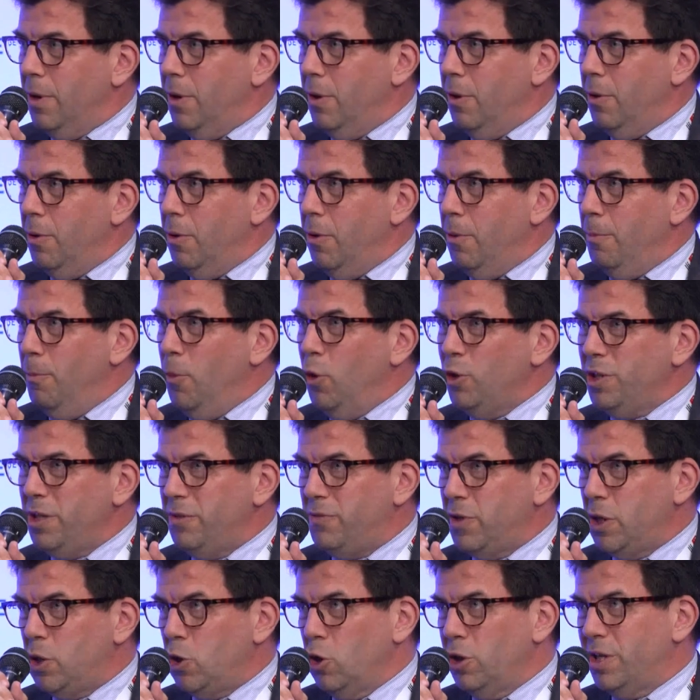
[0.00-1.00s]
uh more
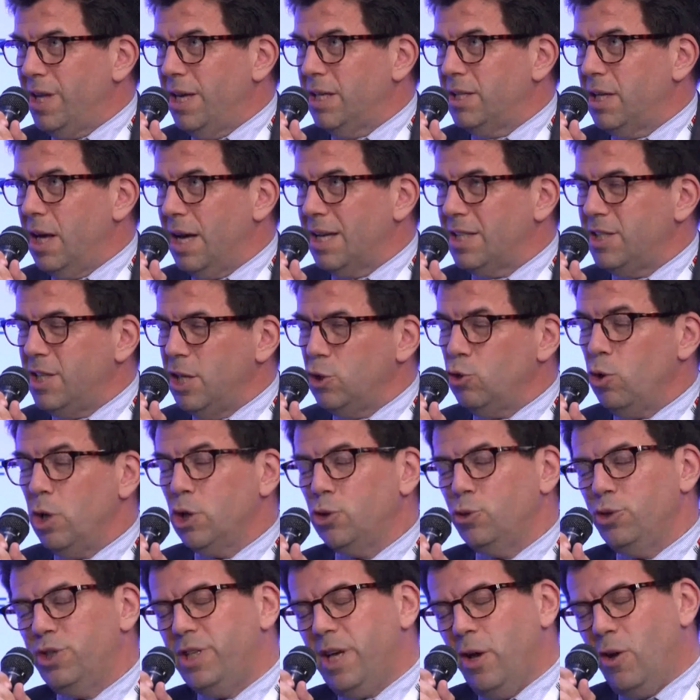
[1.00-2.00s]
difficult access, or I
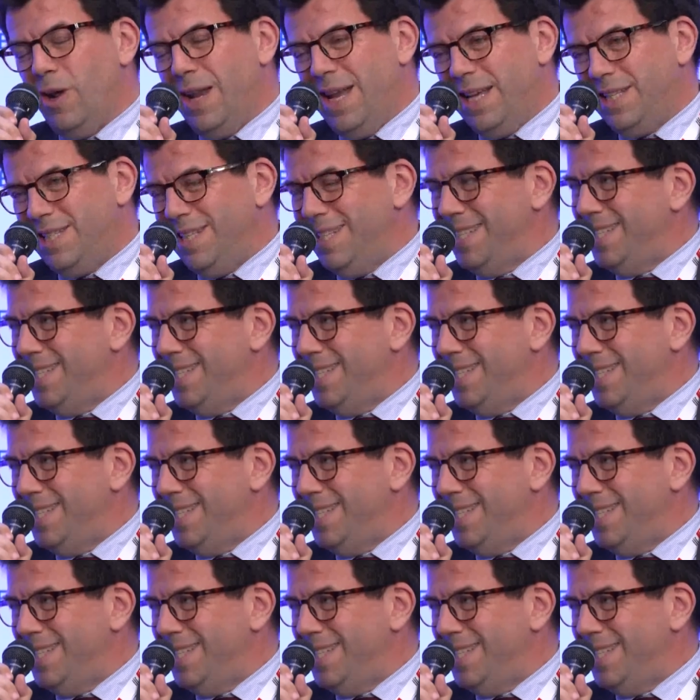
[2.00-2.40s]
should say less